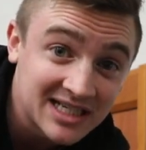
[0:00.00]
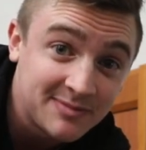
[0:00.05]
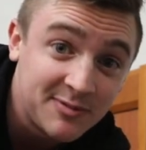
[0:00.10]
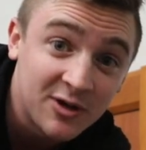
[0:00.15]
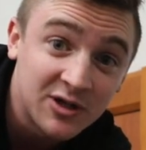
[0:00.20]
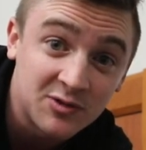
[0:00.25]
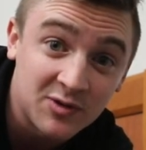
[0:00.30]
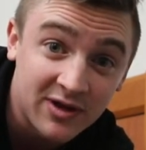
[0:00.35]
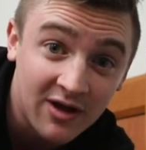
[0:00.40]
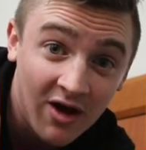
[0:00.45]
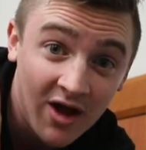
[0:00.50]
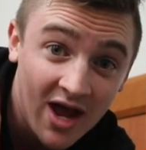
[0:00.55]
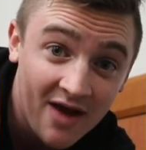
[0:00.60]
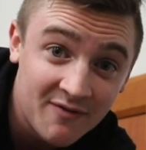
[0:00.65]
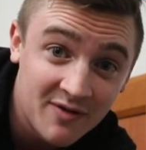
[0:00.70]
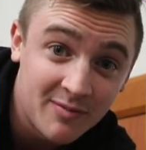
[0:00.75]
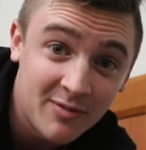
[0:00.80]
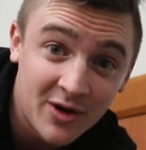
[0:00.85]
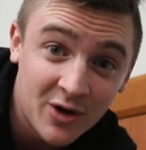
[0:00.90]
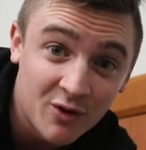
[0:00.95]
experience with
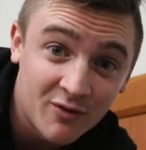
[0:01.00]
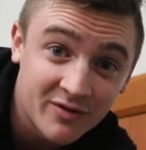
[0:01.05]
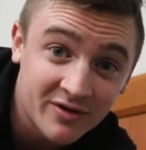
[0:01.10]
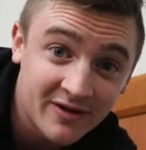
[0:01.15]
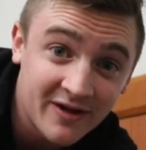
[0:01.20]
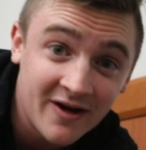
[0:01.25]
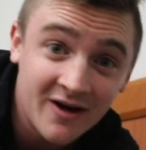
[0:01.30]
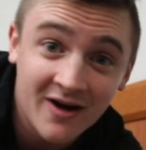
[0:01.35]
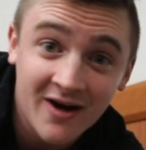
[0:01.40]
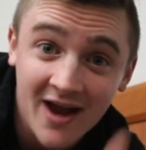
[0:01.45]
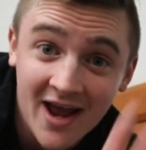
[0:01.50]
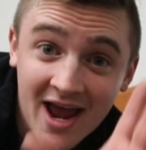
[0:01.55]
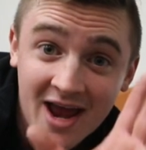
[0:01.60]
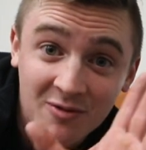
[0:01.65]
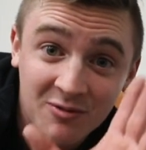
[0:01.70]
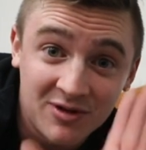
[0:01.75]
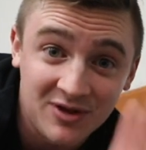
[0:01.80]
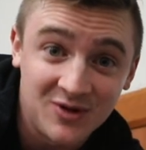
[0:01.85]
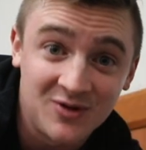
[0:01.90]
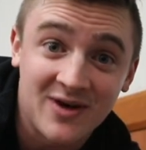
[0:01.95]
everyone over there
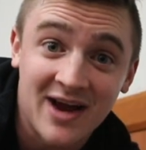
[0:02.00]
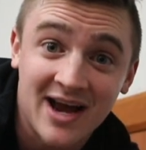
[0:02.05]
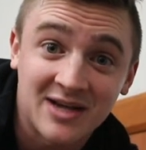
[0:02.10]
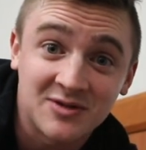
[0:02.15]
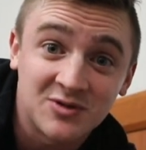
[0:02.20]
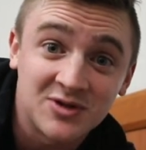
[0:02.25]
and with you guys.